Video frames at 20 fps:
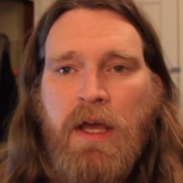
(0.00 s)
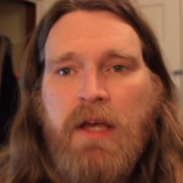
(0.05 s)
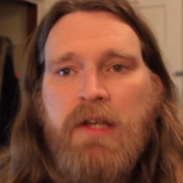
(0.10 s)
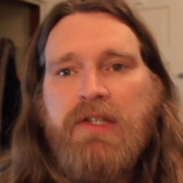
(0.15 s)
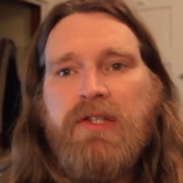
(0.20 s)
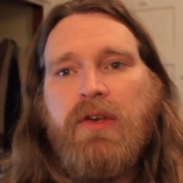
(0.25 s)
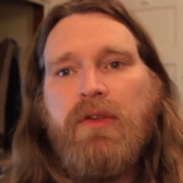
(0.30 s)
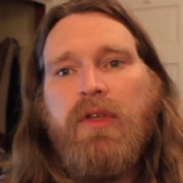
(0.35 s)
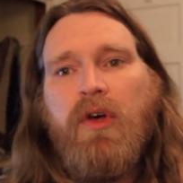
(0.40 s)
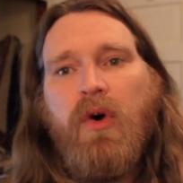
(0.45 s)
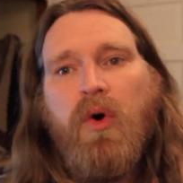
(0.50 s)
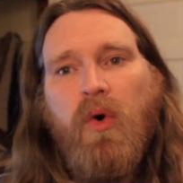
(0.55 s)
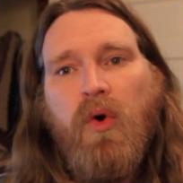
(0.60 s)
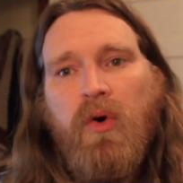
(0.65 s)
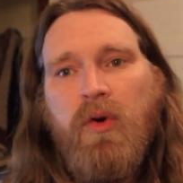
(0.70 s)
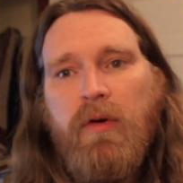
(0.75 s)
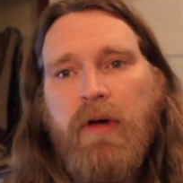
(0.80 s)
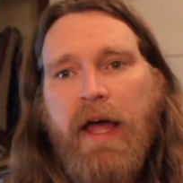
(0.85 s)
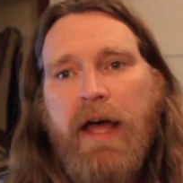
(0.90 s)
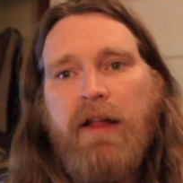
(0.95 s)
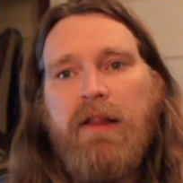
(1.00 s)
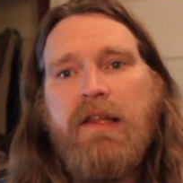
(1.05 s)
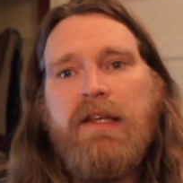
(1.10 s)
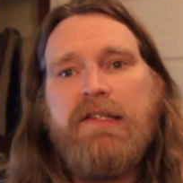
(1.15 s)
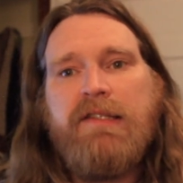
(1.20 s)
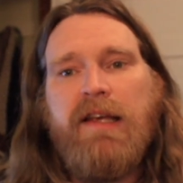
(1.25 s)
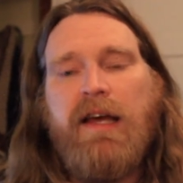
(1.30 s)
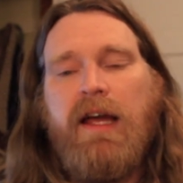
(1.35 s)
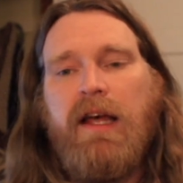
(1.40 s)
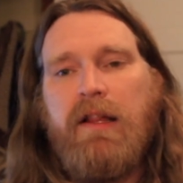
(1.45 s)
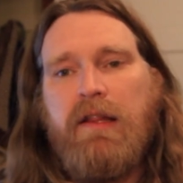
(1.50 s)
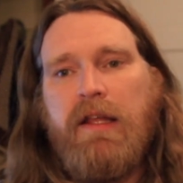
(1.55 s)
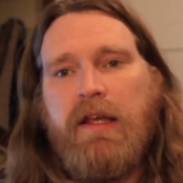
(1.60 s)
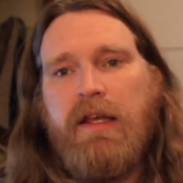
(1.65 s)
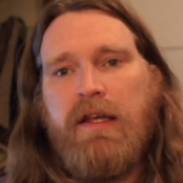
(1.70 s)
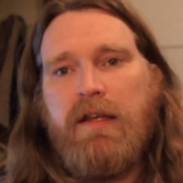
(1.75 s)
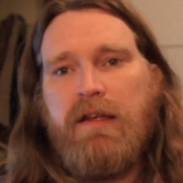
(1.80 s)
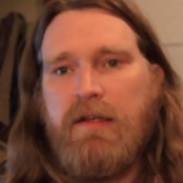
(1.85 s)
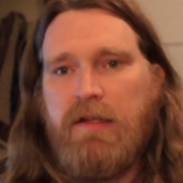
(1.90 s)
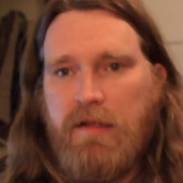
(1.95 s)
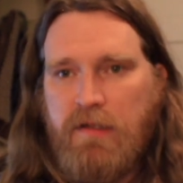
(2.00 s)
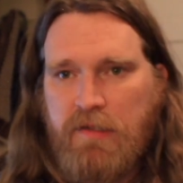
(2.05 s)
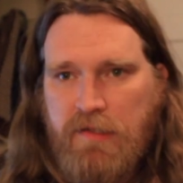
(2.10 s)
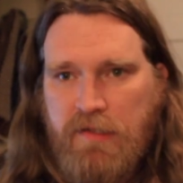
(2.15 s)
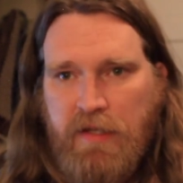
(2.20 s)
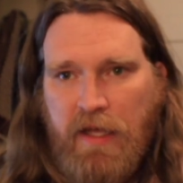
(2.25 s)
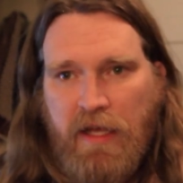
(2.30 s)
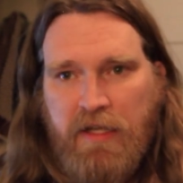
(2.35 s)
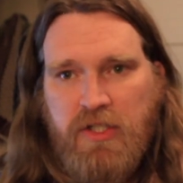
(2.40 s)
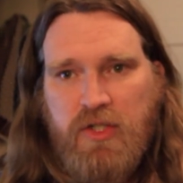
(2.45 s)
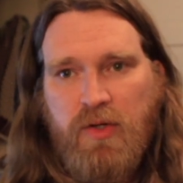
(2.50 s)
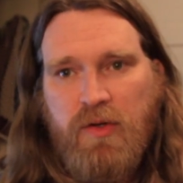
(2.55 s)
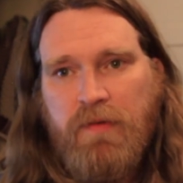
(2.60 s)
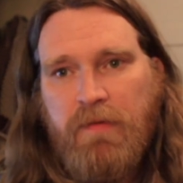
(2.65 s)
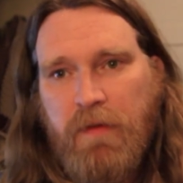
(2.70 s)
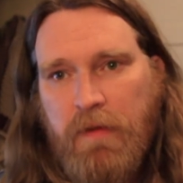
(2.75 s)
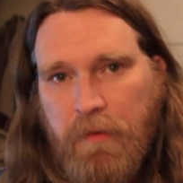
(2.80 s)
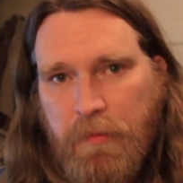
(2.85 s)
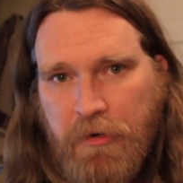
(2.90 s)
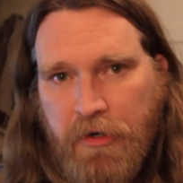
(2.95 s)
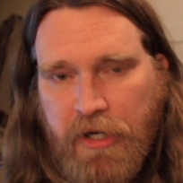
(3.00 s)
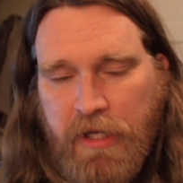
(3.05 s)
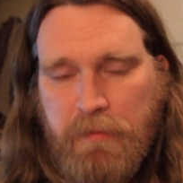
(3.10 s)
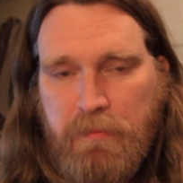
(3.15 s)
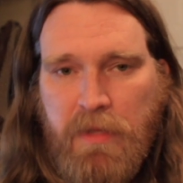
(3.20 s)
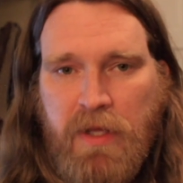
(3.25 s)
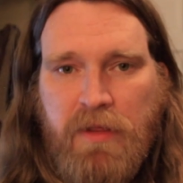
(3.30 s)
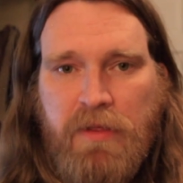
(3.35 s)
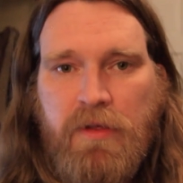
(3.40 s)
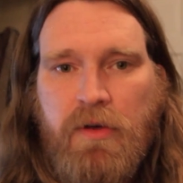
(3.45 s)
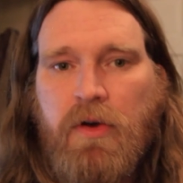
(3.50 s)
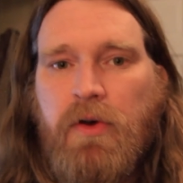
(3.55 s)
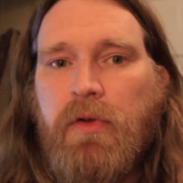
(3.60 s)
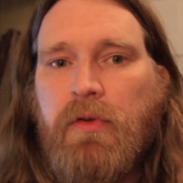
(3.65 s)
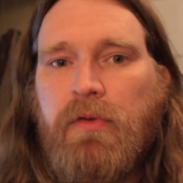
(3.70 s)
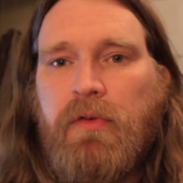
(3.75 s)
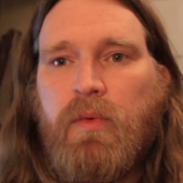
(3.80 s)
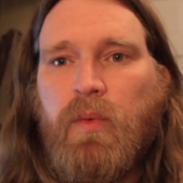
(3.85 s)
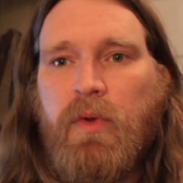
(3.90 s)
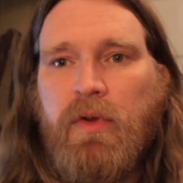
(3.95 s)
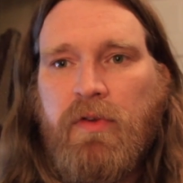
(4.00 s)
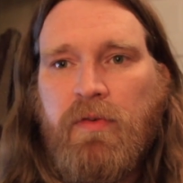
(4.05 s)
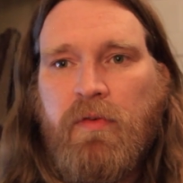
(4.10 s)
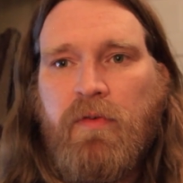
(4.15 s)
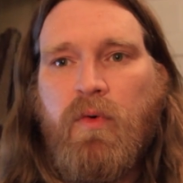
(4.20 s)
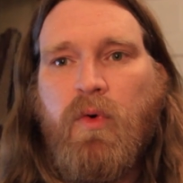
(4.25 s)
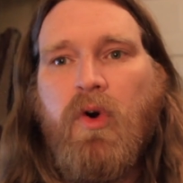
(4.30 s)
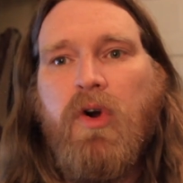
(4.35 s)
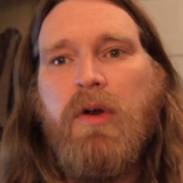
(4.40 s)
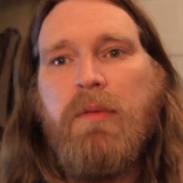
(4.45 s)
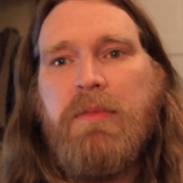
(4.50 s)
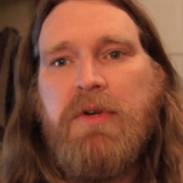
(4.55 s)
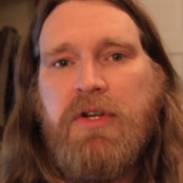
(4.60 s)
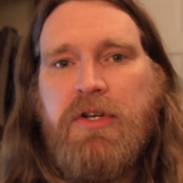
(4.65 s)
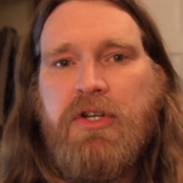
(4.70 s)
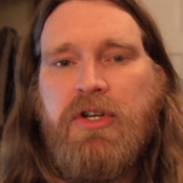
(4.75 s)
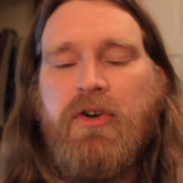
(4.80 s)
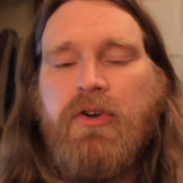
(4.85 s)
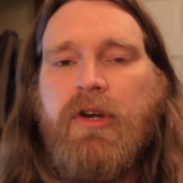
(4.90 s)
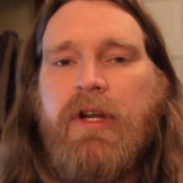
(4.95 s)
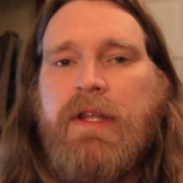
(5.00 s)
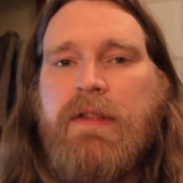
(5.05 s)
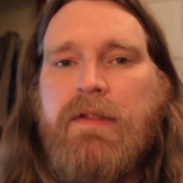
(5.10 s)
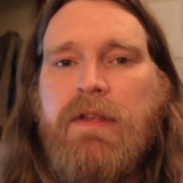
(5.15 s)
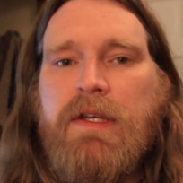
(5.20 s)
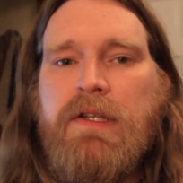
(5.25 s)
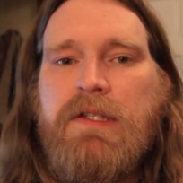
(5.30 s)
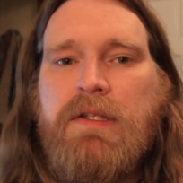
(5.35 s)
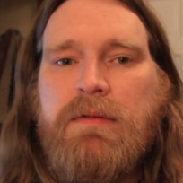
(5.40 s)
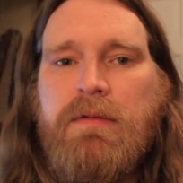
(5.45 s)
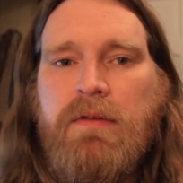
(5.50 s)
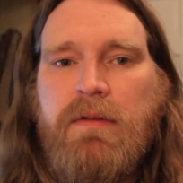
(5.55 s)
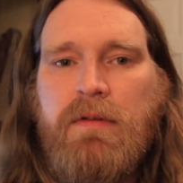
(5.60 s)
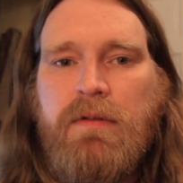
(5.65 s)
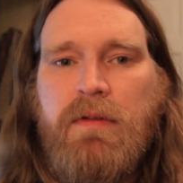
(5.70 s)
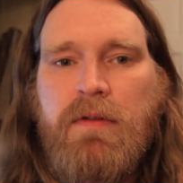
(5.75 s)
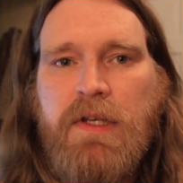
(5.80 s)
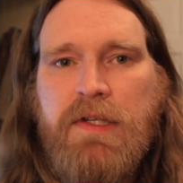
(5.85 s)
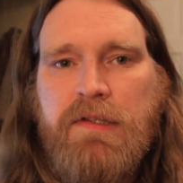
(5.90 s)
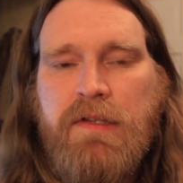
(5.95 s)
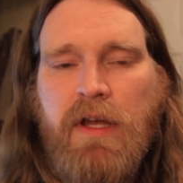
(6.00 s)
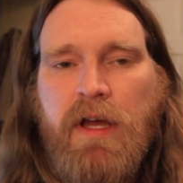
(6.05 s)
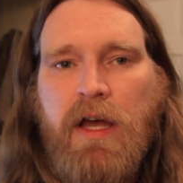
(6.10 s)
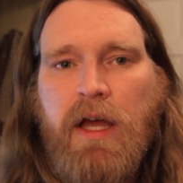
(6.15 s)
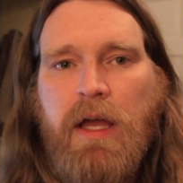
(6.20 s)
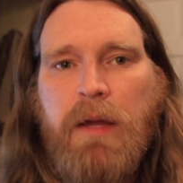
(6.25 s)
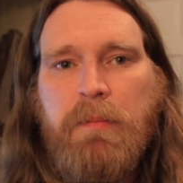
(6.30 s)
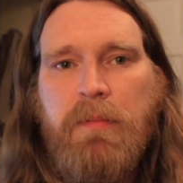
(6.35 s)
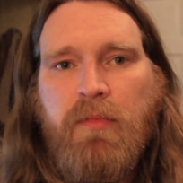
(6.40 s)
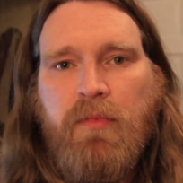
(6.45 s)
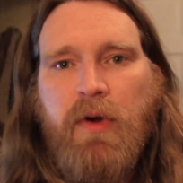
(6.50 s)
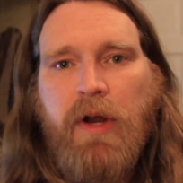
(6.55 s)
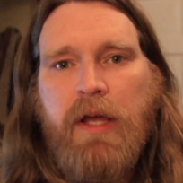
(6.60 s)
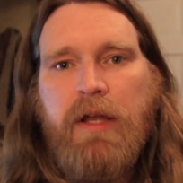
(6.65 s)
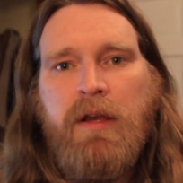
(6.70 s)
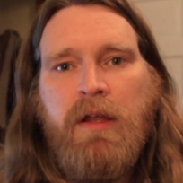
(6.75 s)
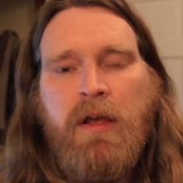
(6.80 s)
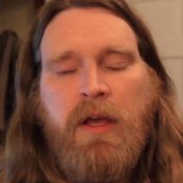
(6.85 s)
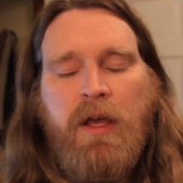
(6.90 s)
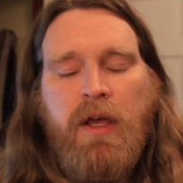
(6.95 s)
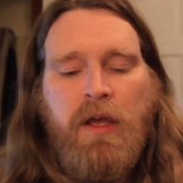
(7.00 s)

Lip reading: So the whole Ellis Island Statue of Liberty mythos was formed during this time, right?